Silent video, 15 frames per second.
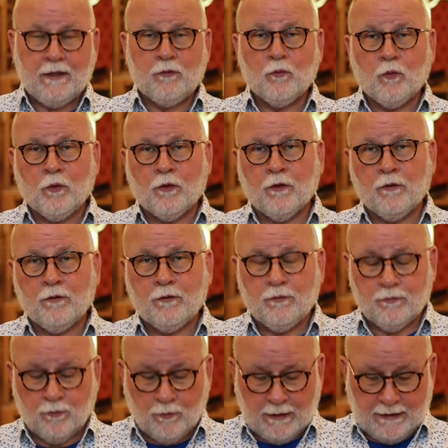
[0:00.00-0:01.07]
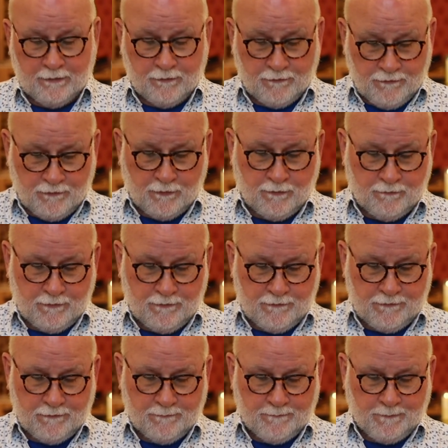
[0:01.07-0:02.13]
and worn throughout the
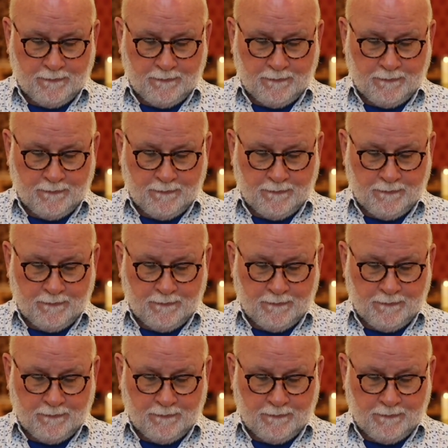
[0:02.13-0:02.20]
service.